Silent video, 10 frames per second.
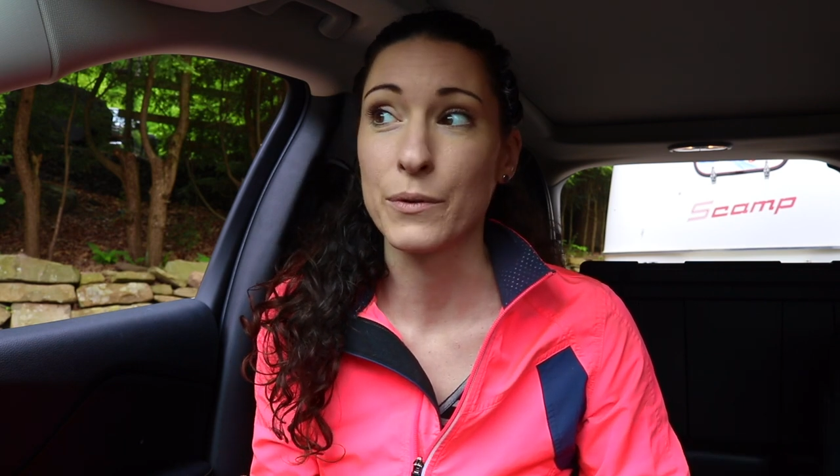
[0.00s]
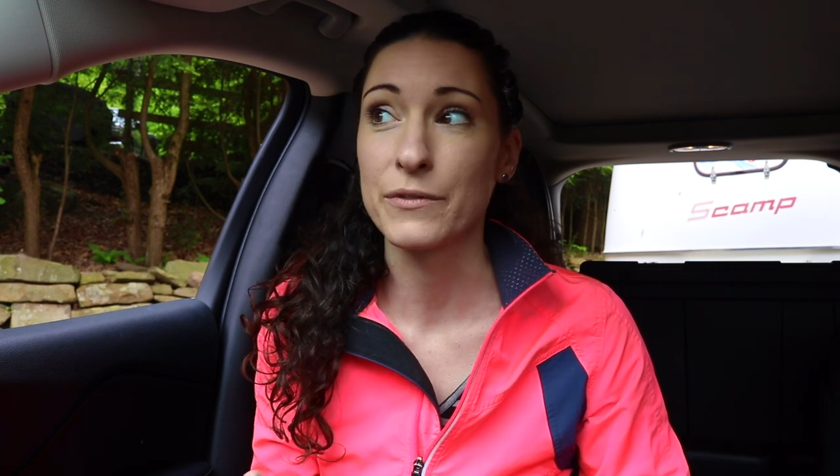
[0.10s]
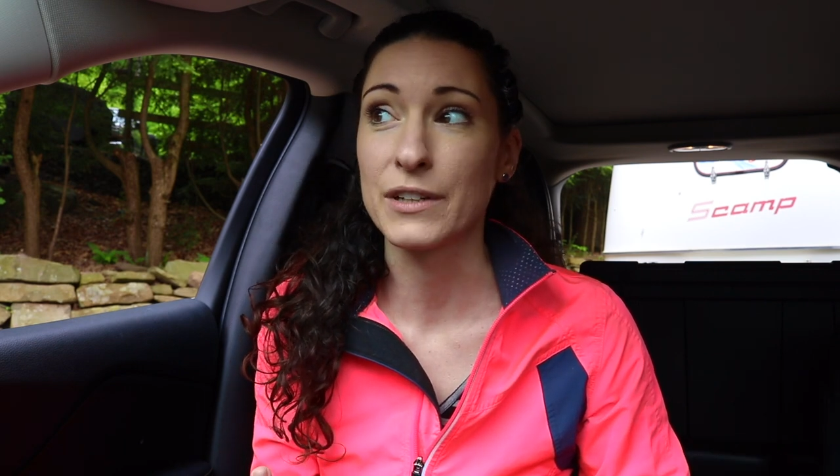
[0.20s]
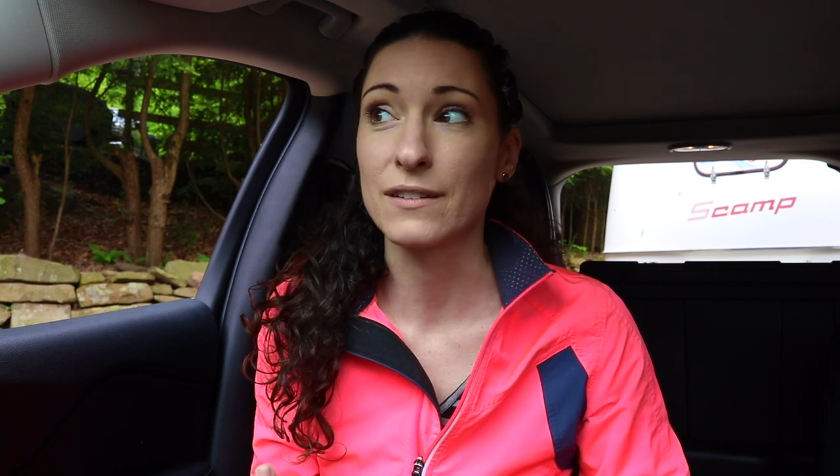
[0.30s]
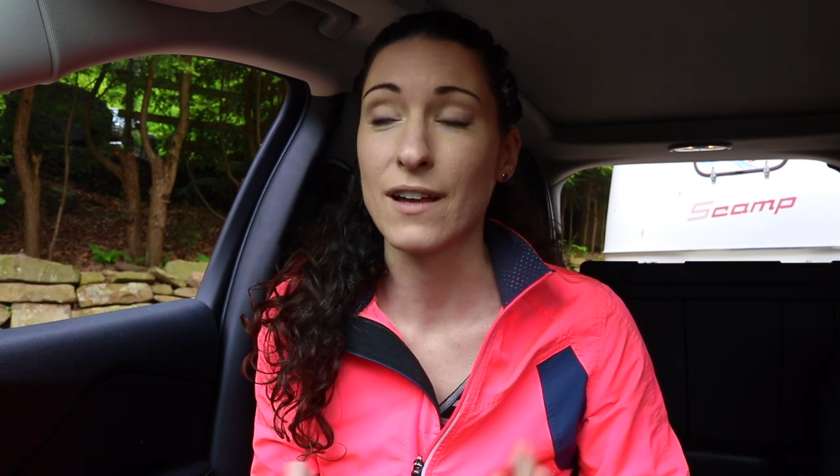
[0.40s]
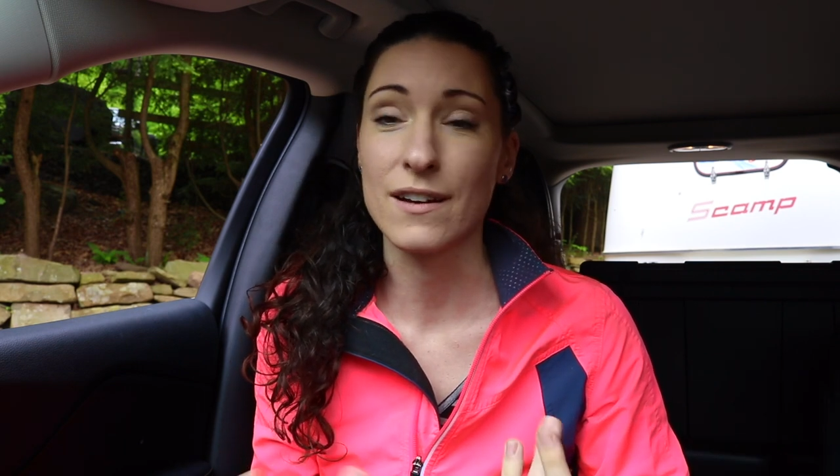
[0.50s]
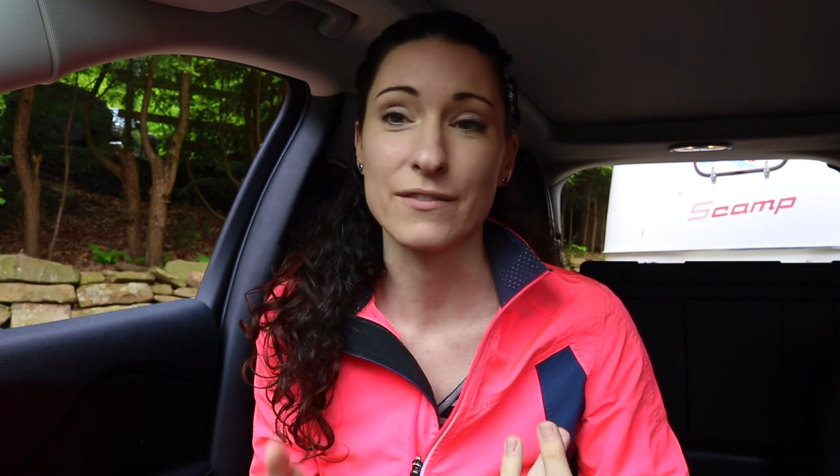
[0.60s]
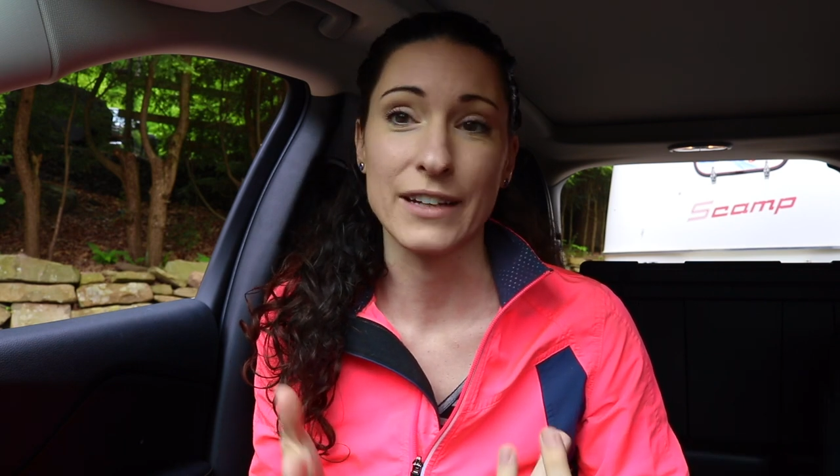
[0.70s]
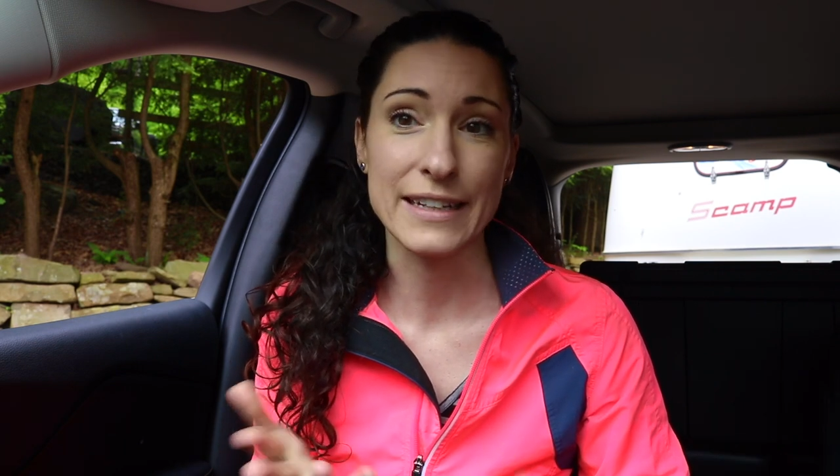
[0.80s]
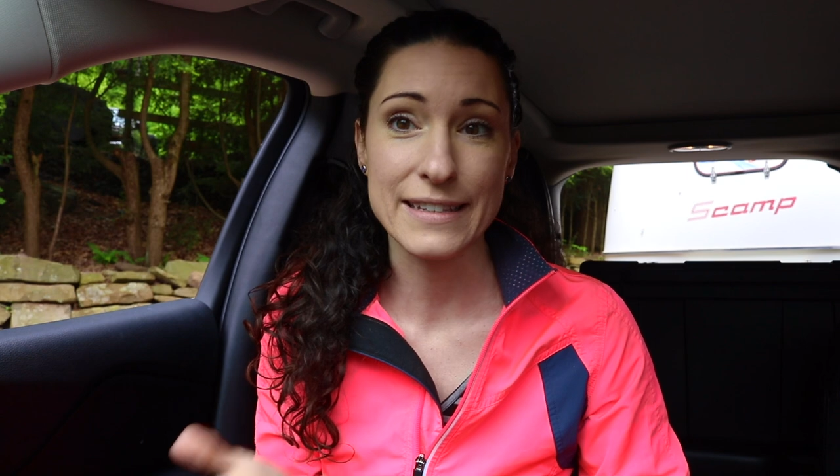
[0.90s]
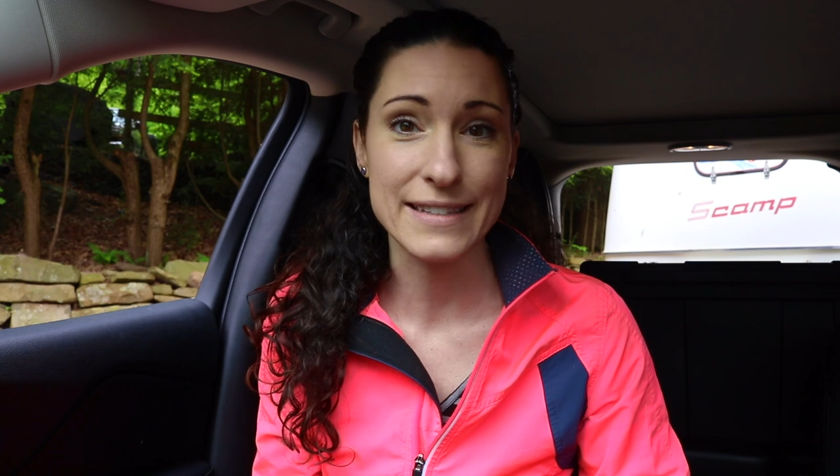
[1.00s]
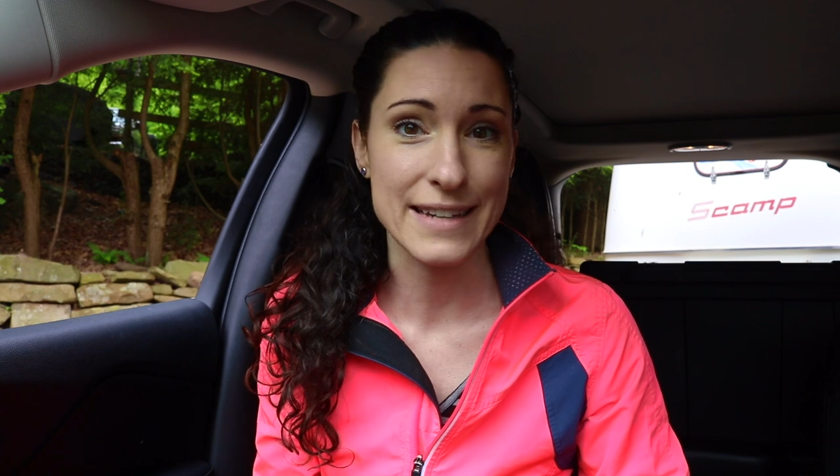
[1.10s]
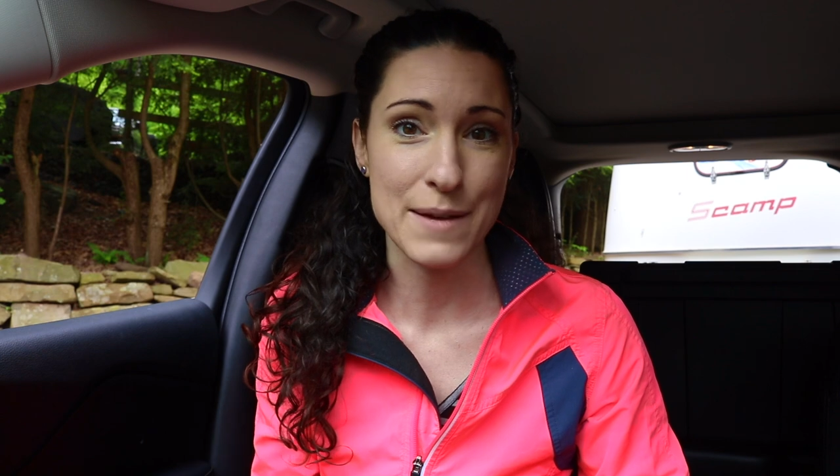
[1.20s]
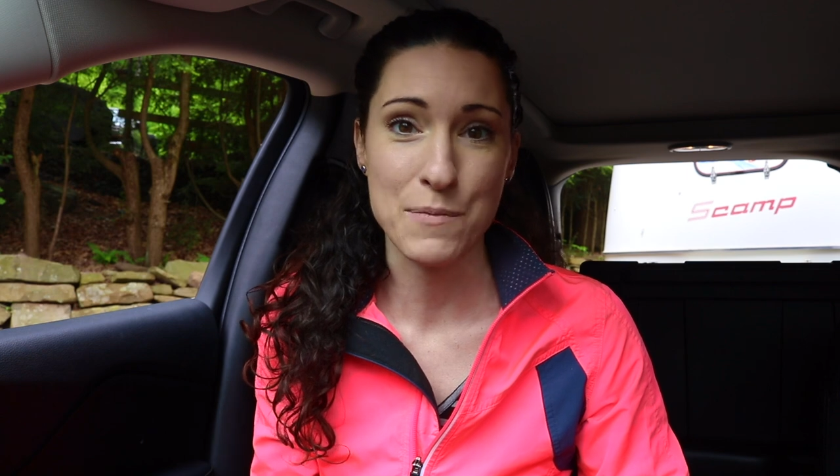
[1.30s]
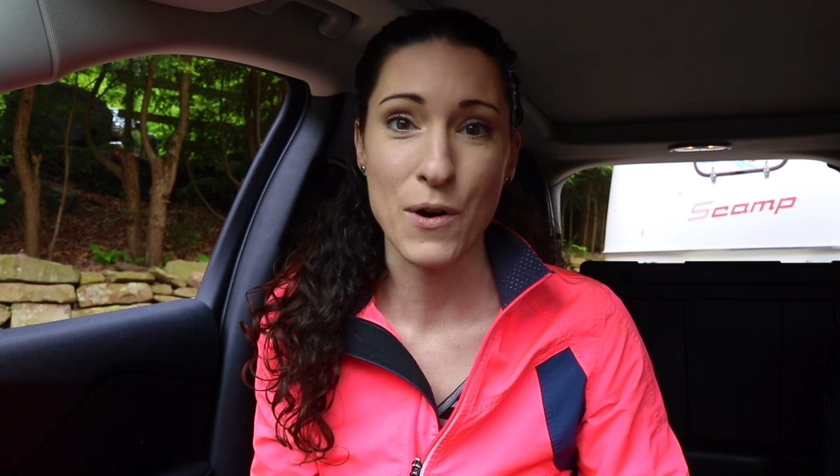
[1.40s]
We've done a lot of like
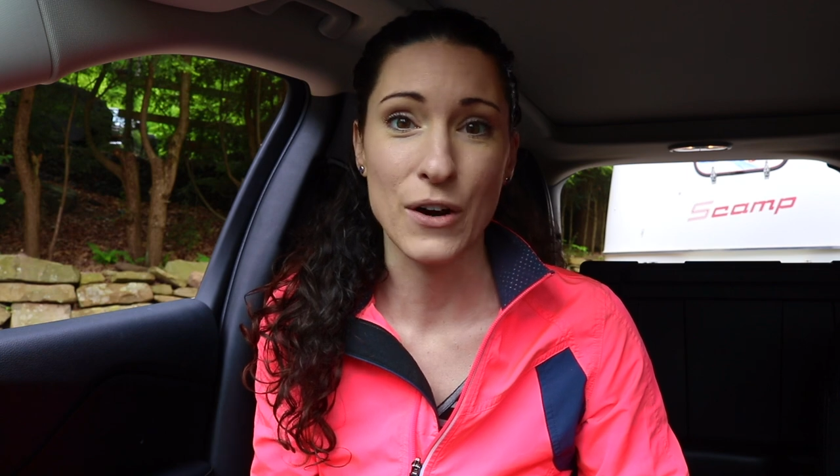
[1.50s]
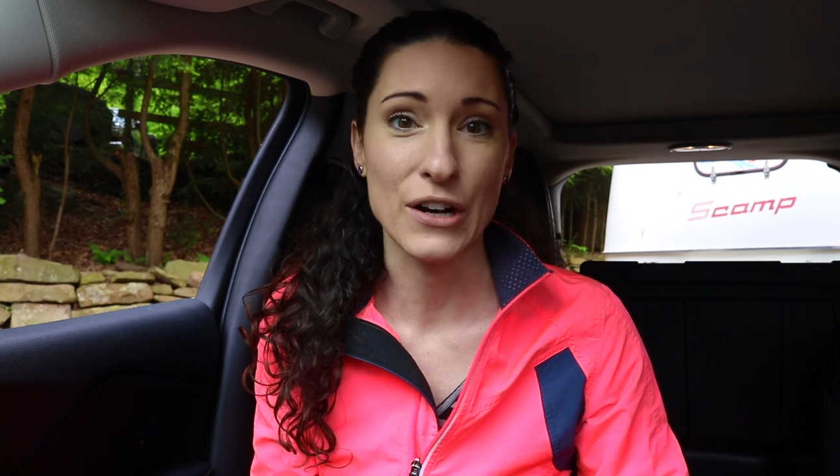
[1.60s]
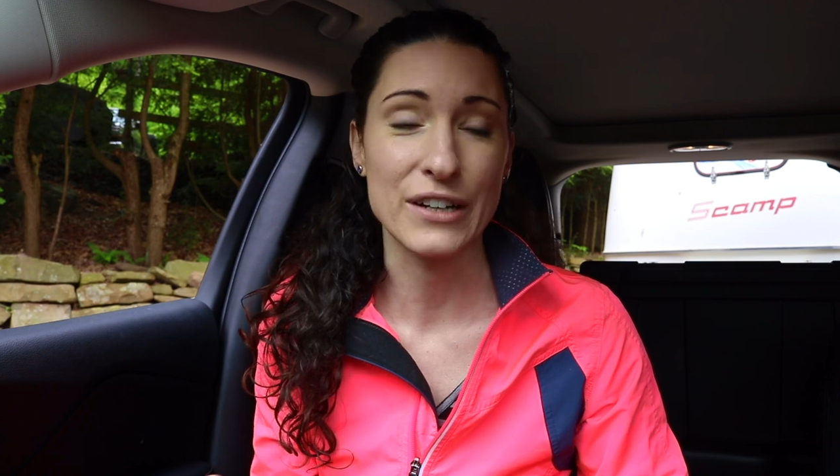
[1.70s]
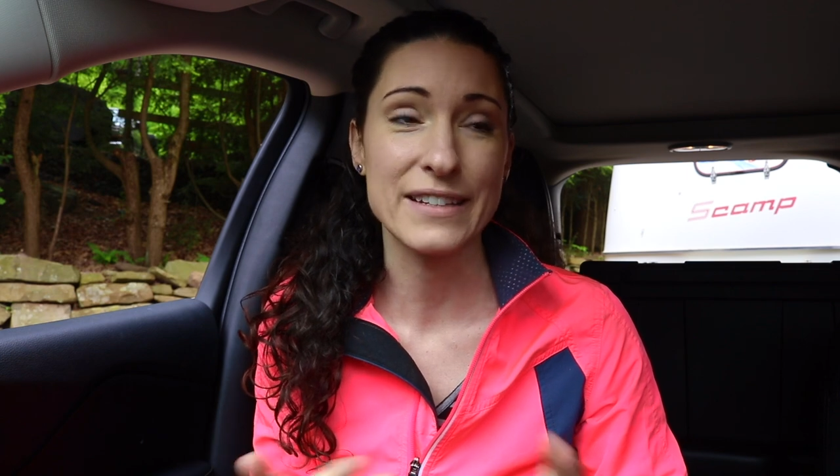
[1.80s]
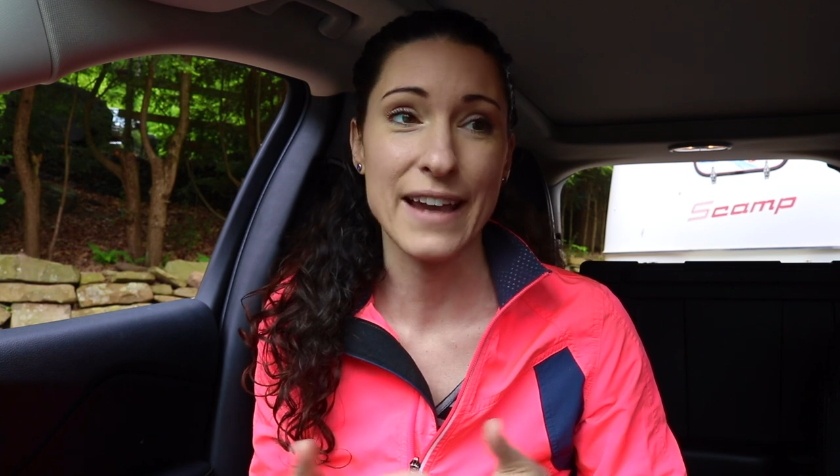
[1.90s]
state parks,